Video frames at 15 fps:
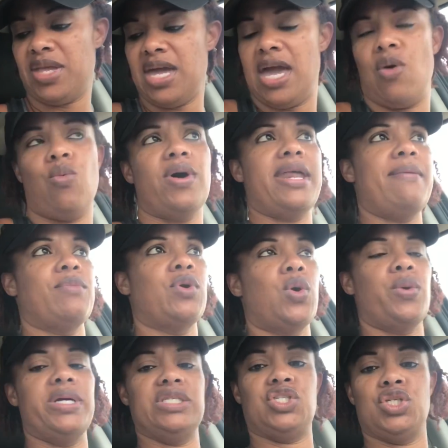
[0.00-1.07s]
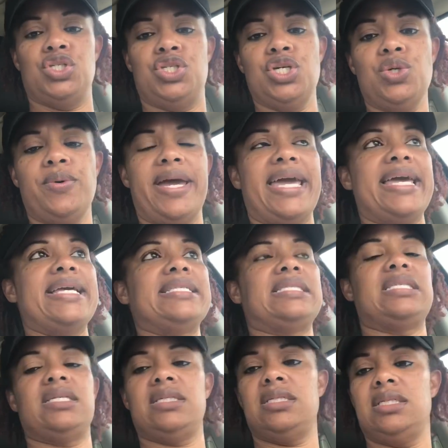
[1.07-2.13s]
and what I'm going to do is,
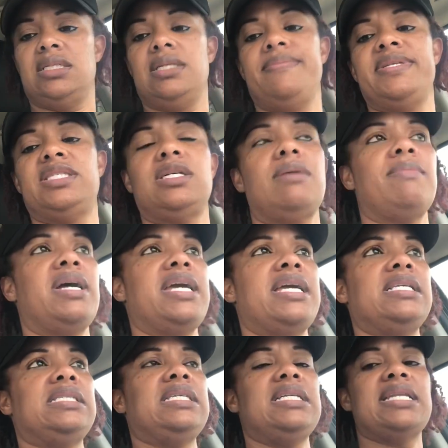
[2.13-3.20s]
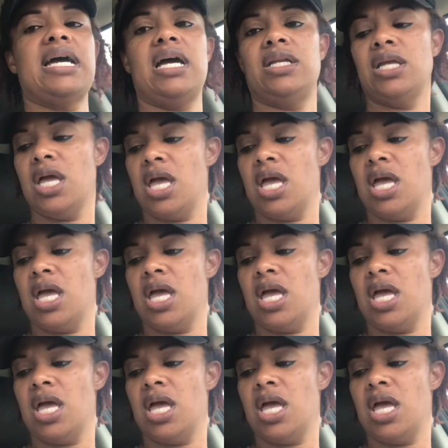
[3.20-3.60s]
let me turn my AC down.